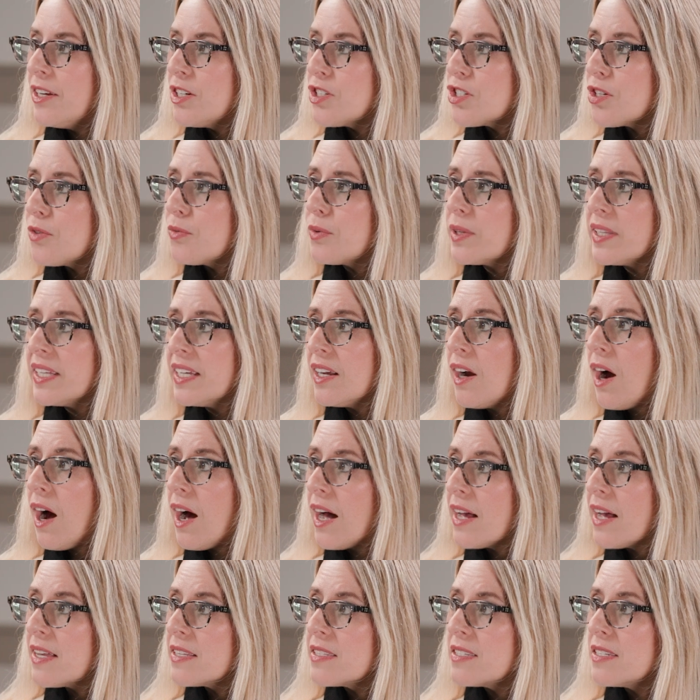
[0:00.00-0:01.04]
it should really
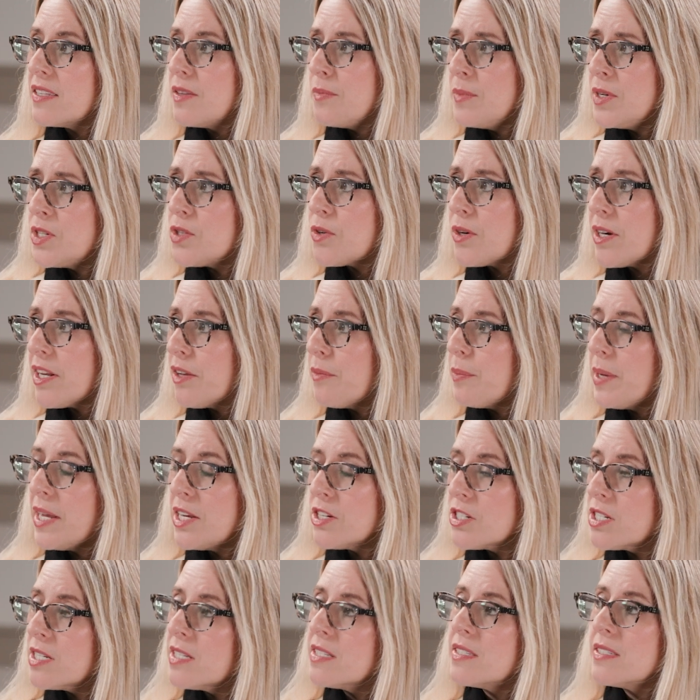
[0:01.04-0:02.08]
cost the majority of
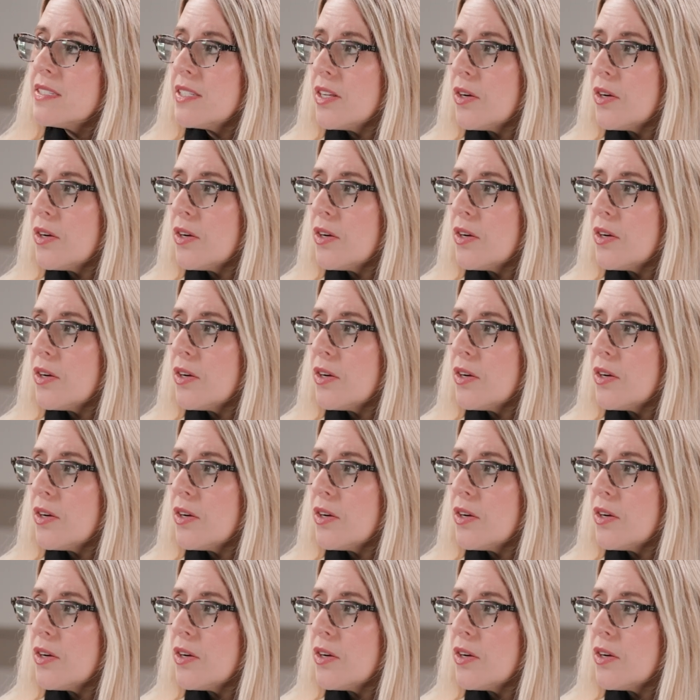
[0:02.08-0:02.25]
patients